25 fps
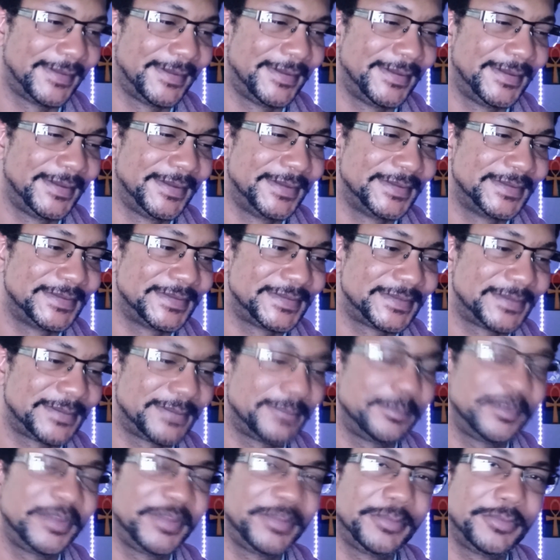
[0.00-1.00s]
some
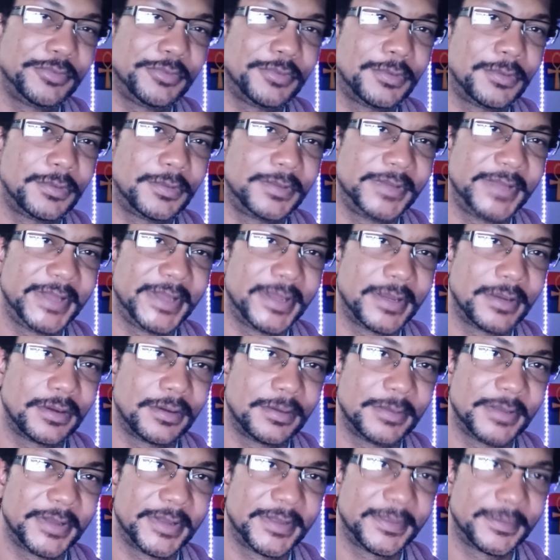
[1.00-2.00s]
people only care
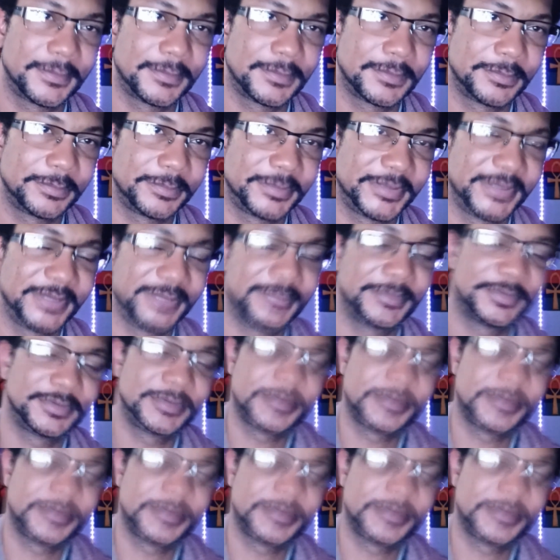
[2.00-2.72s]
about their own people.